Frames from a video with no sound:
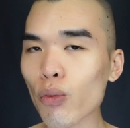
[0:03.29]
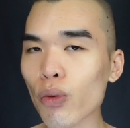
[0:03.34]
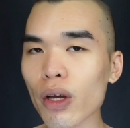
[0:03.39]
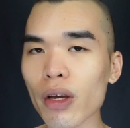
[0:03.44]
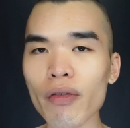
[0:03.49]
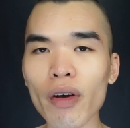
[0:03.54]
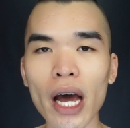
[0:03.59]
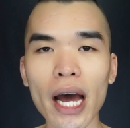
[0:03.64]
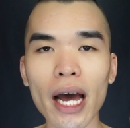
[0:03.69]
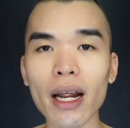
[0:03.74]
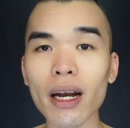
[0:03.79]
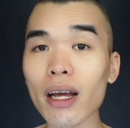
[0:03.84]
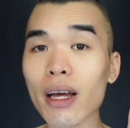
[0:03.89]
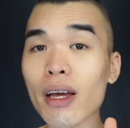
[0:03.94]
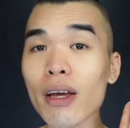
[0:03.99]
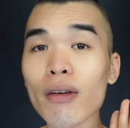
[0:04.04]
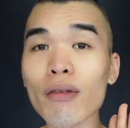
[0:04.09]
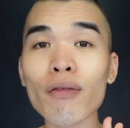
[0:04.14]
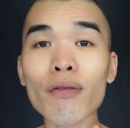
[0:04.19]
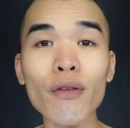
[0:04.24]
We've had
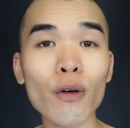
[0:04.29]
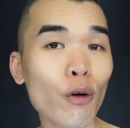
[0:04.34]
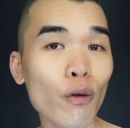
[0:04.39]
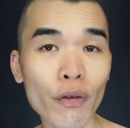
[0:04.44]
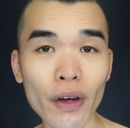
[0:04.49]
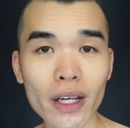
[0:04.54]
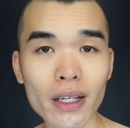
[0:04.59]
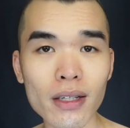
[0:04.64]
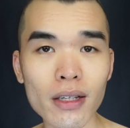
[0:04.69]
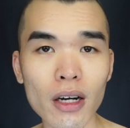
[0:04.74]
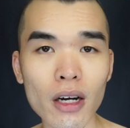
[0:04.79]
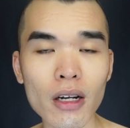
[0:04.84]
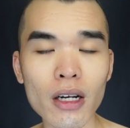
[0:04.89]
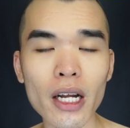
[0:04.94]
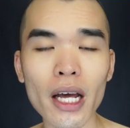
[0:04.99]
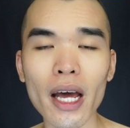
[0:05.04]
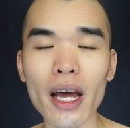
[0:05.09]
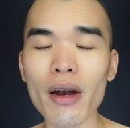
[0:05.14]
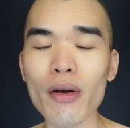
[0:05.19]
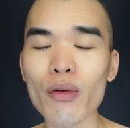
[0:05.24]
a full face
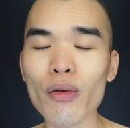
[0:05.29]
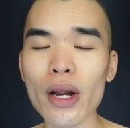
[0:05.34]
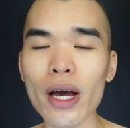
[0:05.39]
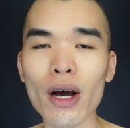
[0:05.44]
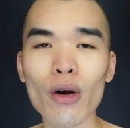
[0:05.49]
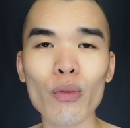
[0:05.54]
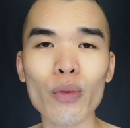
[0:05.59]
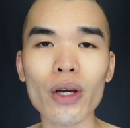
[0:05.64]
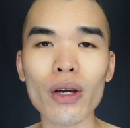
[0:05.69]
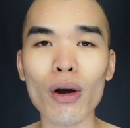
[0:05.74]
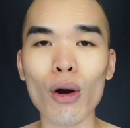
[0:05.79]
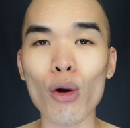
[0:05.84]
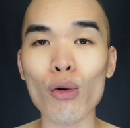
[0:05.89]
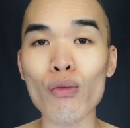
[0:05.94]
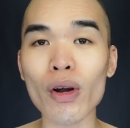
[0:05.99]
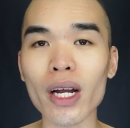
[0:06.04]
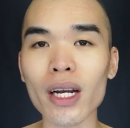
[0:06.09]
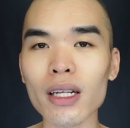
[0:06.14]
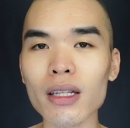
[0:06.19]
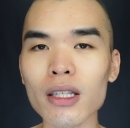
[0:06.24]
on and now we are
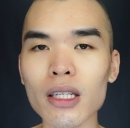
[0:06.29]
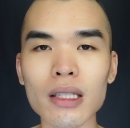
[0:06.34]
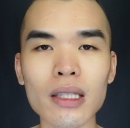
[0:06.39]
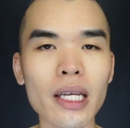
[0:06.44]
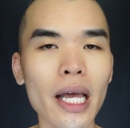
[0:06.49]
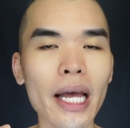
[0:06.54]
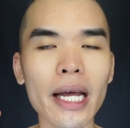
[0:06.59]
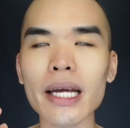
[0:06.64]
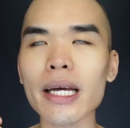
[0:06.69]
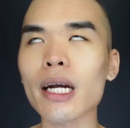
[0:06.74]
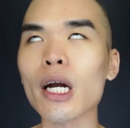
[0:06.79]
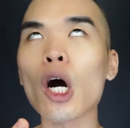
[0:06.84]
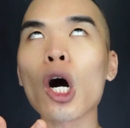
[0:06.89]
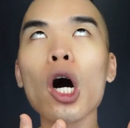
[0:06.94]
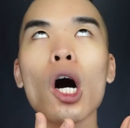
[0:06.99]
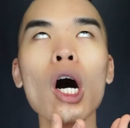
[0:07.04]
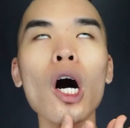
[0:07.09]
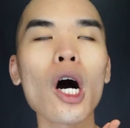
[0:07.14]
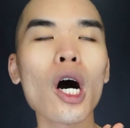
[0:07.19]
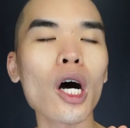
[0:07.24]
ready to take it
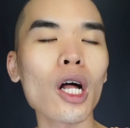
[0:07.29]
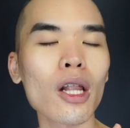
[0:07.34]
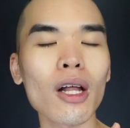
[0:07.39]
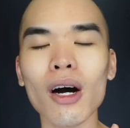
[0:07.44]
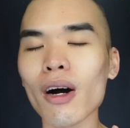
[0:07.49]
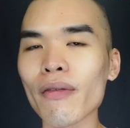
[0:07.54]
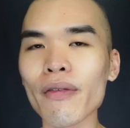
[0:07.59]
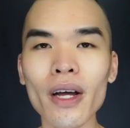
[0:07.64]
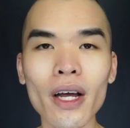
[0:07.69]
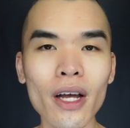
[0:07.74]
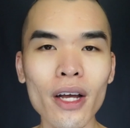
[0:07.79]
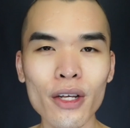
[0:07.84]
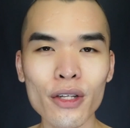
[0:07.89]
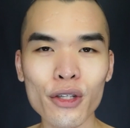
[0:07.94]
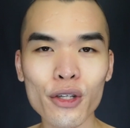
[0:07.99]
all off.